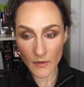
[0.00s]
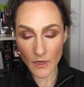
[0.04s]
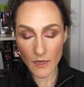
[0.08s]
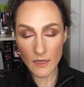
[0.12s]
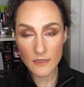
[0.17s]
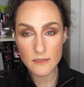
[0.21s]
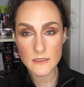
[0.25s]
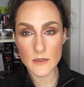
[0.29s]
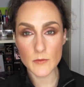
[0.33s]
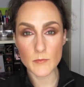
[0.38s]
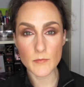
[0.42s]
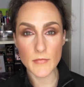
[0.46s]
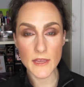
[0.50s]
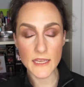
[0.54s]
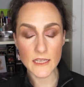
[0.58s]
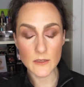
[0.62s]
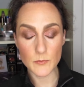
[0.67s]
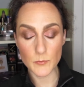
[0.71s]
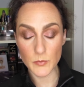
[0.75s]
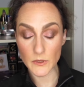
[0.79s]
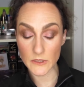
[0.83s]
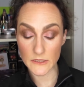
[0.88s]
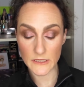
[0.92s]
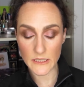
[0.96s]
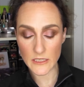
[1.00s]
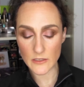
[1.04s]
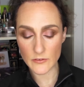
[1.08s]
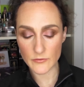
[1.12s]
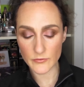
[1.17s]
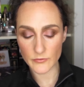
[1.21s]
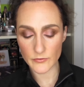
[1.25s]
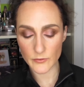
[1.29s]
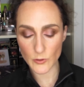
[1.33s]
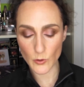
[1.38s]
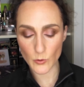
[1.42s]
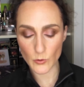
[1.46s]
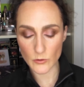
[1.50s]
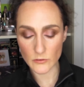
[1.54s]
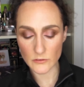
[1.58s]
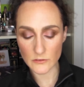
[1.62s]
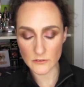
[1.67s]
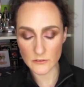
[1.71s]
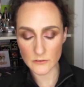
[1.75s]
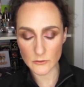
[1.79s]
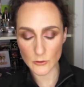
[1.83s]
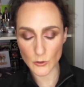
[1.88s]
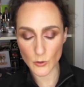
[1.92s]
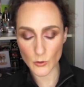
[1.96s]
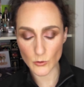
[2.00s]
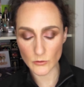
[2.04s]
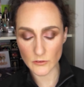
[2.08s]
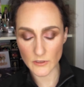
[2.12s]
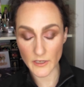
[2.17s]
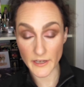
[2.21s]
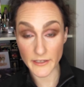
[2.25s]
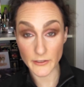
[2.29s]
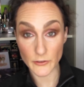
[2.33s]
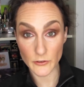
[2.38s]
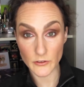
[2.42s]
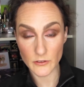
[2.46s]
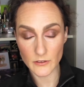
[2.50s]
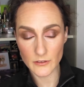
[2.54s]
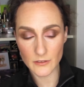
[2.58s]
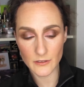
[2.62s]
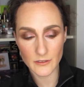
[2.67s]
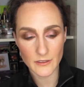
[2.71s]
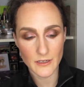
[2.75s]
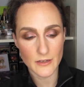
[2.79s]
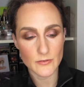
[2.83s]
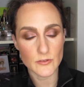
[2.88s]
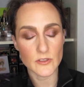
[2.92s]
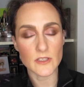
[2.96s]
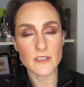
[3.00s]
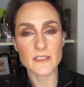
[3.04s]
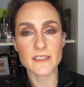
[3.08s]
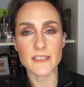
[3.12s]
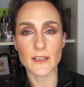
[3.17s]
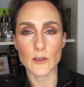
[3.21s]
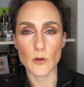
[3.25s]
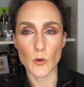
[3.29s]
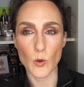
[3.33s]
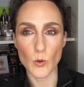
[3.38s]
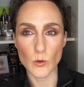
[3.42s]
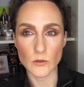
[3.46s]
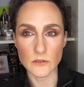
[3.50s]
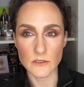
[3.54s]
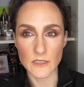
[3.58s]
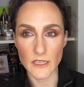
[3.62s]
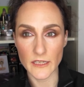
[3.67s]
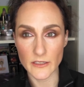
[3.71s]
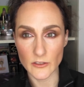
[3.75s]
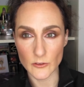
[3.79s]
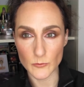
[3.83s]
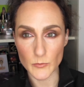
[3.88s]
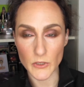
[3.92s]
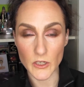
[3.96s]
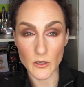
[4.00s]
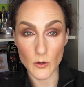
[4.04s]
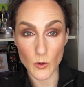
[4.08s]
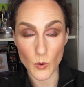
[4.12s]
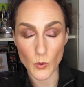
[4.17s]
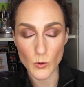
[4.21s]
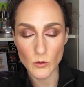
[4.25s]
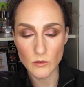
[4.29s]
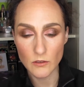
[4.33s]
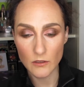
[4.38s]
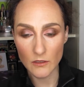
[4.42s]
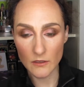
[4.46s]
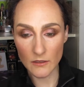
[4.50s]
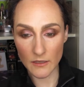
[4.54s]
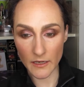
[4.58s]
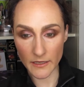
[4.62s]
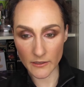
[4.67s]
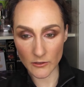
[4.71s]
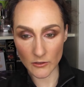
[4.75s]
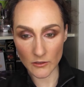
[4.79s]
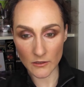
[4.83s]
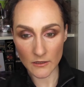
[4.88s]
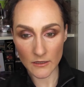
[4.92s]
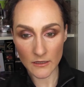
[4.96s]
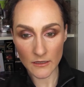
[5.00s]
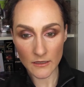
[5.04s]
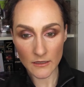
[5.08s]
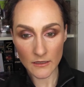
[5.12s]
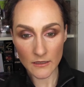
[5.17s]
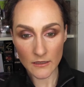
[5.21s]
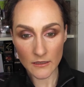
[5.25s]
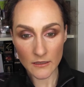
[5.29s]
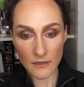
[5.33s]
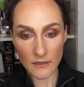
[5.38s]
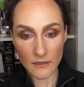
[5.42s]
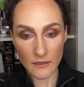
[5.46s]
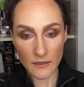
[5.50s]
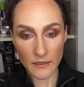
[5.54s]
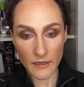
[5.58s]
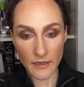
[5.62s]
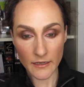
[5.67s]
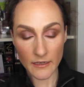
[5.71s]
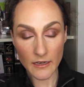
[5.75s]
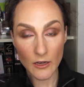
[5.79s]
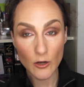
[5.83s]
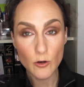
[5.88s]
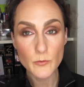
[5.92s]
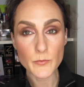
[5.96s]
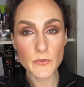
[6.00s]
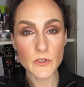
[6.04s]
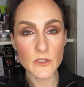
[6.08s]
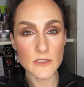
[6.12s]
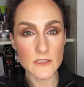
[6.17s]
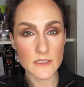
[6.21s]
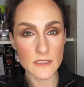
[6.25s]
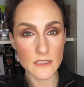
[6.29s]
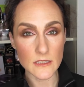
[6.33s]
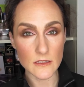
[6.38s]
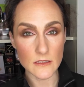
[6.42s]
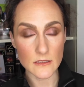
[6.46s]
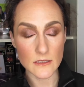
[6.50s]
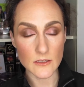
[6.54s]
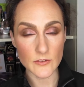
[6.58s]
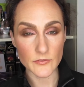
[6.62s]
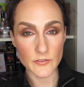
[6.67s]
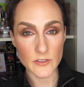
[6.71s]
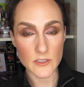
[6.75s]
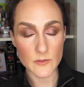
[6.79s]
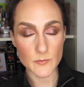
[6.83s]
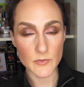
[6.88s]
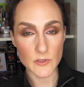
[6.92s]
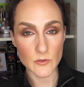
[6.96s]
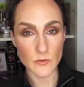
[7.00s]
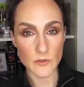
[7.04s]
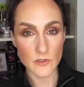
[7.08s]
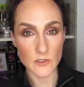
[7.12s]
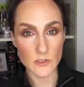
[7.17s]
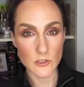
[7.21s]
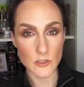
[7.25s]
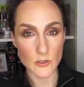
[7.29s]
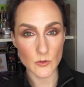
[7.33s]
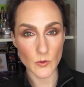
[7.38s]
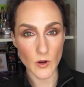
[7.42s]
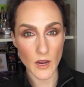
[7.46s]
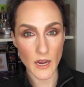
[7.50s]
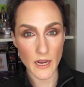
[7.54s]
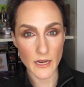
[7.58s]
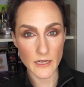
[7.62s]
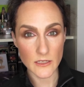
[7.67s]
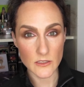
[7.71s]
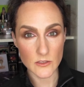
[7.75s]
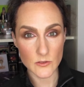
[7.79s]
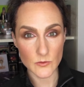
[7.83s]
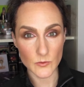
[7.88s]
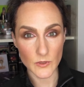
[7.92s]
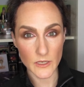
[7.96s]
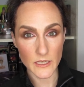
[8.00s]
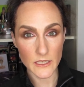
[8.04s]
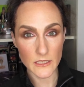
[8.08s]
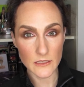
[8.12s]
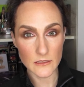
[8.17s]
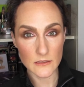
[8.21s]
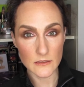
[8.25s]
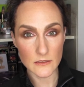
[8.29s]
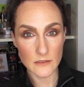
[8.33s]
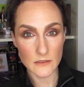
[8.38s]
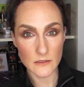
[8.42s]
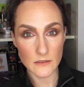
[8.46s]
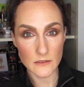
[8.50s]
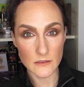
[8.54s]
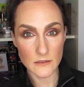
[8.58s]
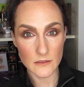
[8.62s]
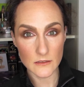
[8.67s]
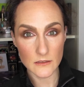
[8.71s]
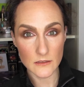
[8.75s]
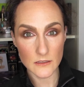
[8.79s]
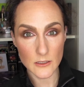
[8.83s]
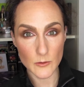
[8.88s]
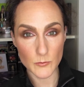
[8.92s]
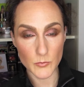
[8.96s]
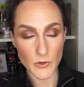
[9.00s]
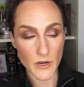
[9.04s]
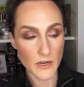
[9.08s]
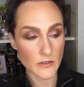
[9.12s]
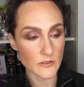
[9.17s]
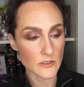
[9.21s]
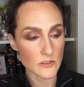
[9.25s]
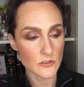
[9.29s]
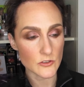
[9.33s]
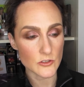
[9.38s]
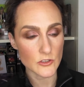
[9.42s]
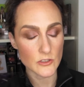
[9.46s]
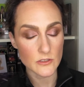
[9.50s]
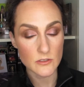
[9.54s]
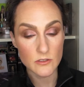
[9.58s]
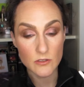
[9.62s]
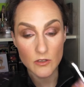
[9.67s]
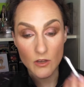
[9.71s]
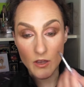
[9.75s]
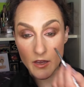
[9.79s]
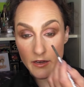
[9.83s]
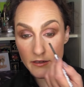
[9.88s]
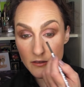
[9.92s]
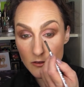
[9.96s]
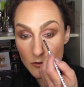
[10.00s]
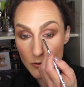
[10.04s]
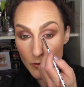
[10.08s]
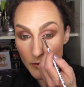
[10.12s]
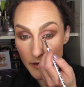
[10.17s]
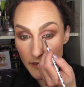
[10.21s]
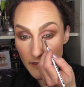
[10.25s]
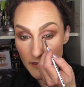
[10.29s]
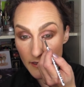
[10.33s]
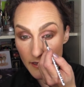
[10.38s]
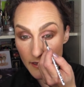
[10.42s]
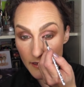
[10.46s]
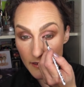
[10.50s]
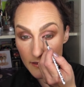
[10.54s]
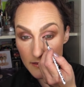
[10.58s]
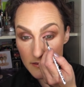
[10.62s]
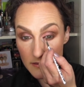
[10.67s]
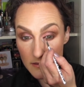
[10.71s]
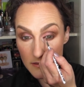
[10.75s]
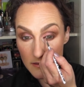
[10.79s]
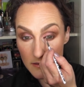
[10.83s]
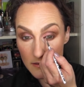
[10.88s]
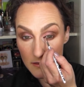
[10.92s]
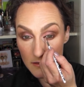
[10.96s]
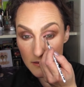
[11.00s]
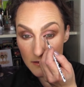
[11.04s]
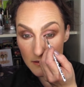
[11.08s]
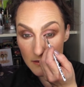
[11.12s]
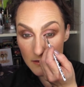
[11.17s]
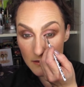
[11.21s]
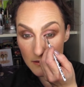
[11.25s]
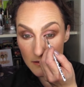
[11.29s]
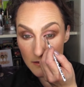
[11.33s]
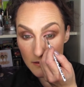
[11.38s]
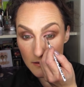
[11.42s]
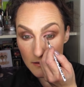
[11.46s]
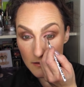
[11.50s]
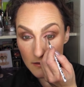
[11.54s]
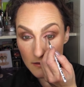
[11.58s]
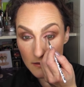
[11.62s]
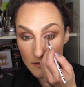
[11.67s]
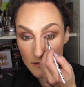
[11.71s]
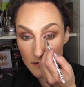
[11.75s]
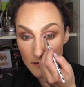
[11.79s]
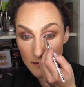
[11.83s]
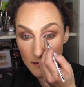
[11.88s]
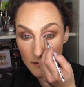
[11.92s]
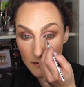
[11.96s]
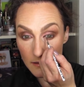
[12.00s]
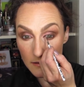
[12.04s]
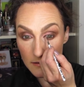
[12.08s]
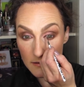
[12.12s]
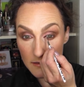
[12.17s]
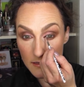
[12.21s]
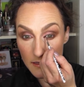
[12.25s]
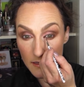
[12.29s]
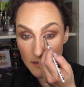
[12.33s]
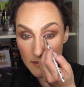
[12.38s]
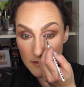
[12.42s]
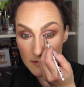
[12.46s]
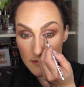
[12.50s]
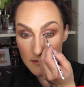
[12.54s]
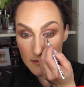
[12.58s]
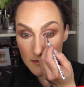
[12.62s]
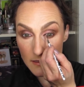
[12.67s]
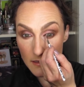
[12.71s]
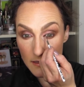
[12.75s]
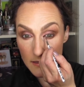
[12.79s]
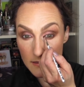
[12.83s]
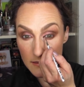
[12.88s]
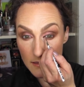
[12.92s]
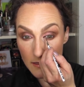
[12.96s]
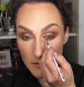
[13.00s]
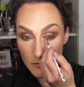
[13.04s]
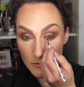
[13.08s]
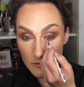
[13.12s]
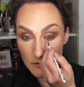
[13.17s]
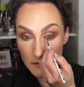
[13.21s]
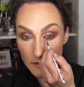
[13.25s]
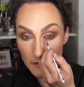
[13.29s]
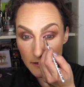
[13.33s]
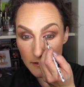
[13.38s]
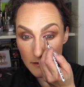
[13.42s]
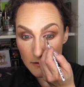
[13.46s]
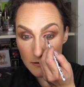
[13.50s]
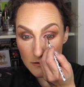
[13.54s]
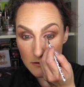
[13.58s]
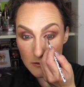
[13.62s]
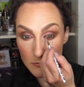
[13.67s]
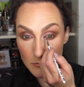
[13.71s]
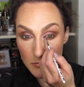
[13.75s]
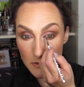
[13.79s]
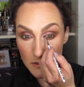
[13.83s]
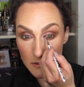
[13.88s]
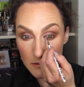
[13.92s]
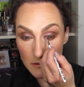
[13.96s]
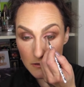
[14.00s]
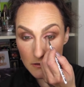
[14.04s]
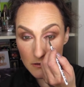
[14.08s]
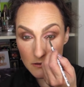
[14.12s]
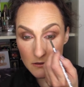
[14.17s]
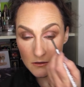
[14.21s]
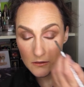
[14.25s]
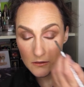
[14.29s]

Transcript: It's a make-believe Kohl liner. I was going to say cold liner, but Kohl liner. And I hope you can see the difference between the two eyes, right? The brown is just not quite as intense as I would like it to be.